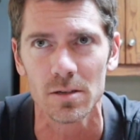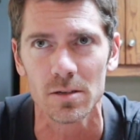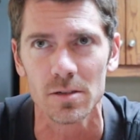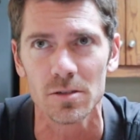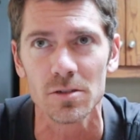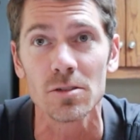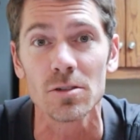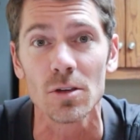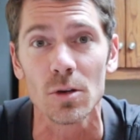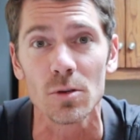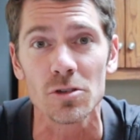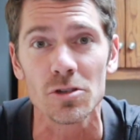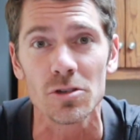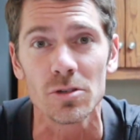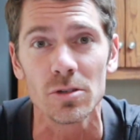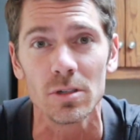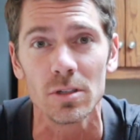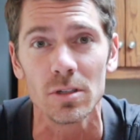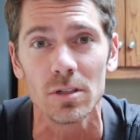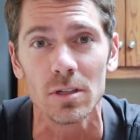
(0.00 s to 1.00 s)
What's
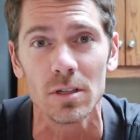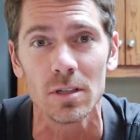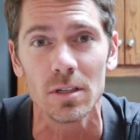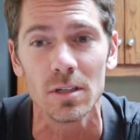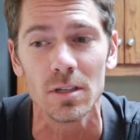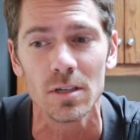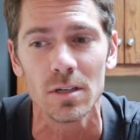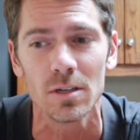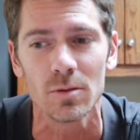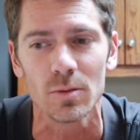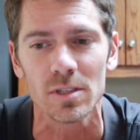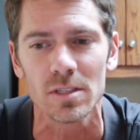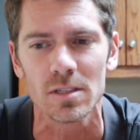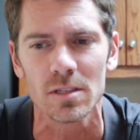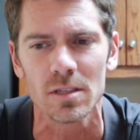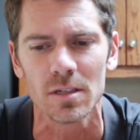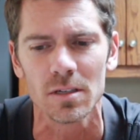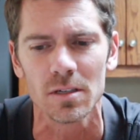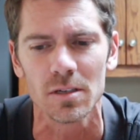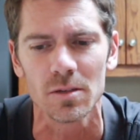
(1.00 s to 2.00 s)

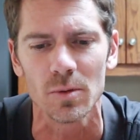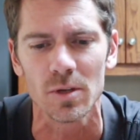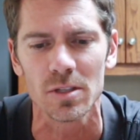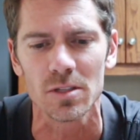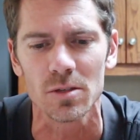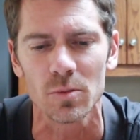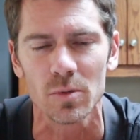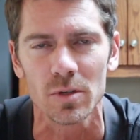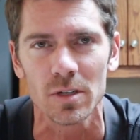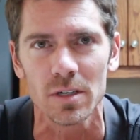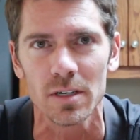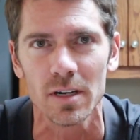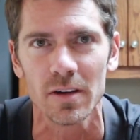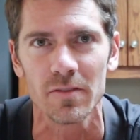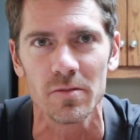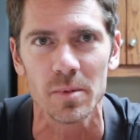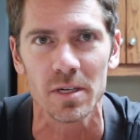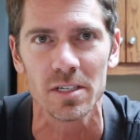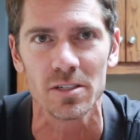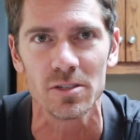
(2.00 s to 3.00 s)
the word
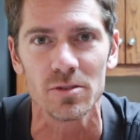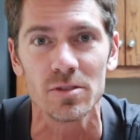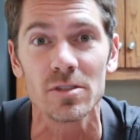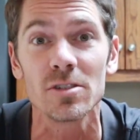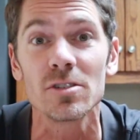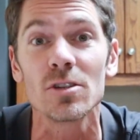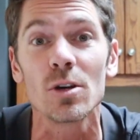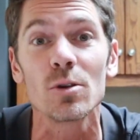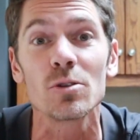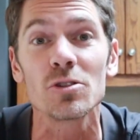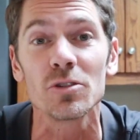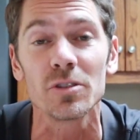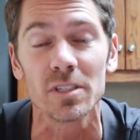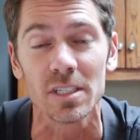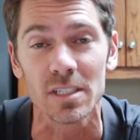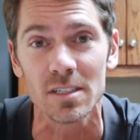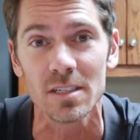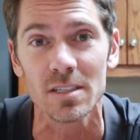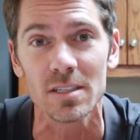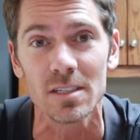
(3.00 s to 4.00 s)
everybody's using? Social
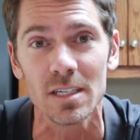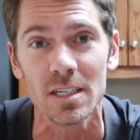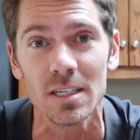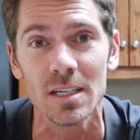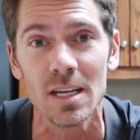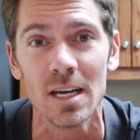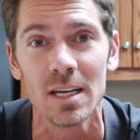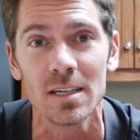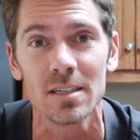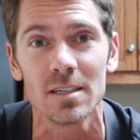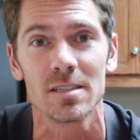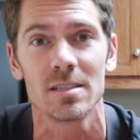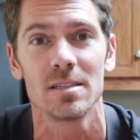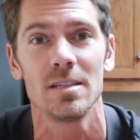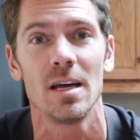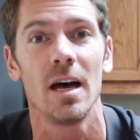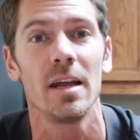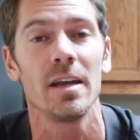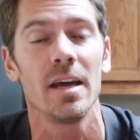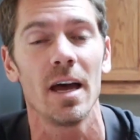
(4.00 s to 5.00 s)
distancing does
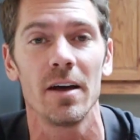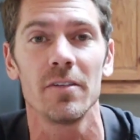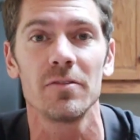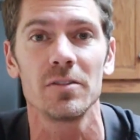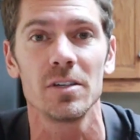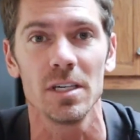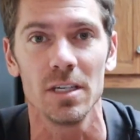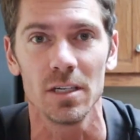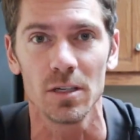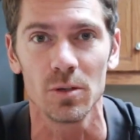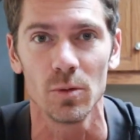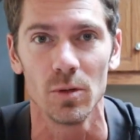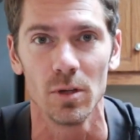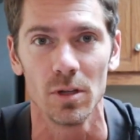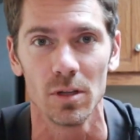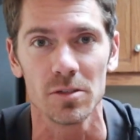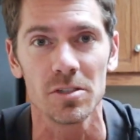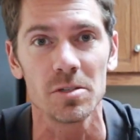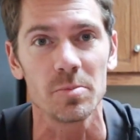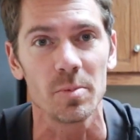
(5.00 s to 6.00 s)
not have to
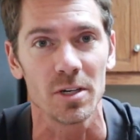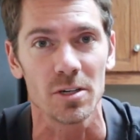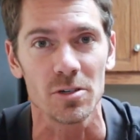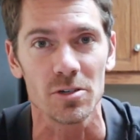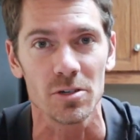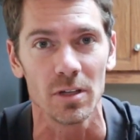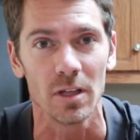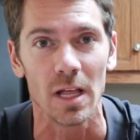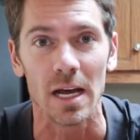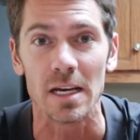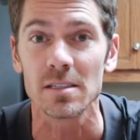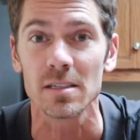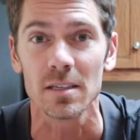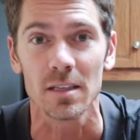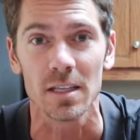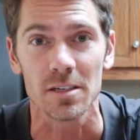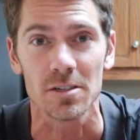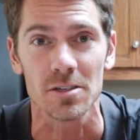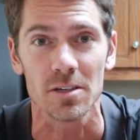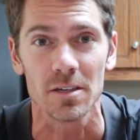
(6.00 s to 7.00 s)
equal spiritual
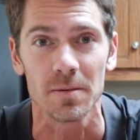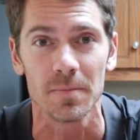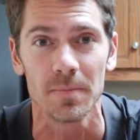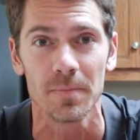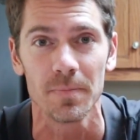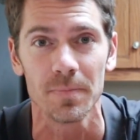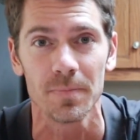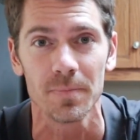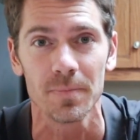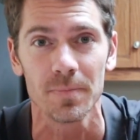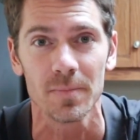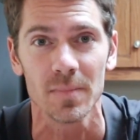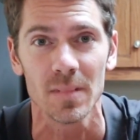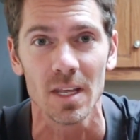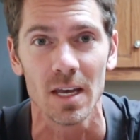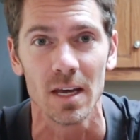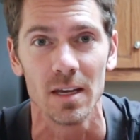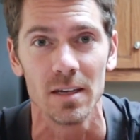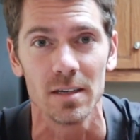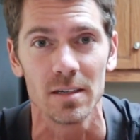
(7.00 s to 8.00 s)
isolation
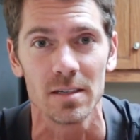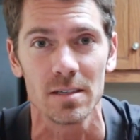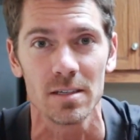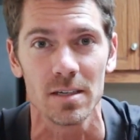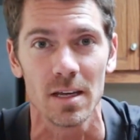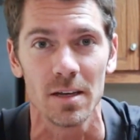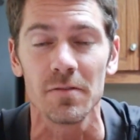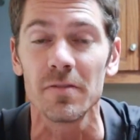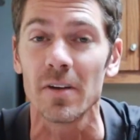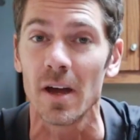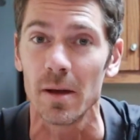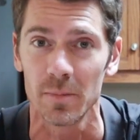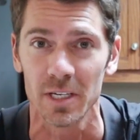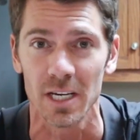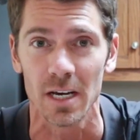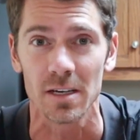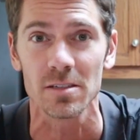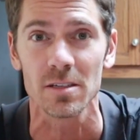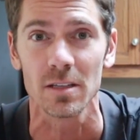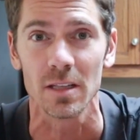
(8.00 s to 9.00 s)
and
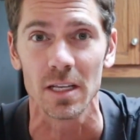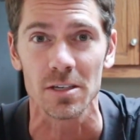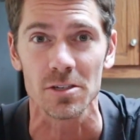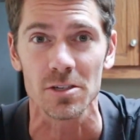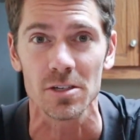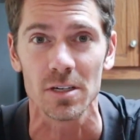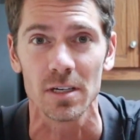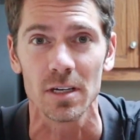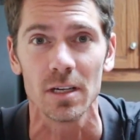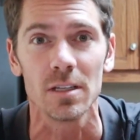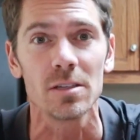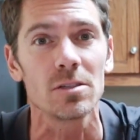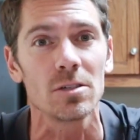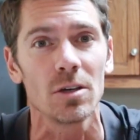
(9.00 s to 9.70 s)
family isolation. And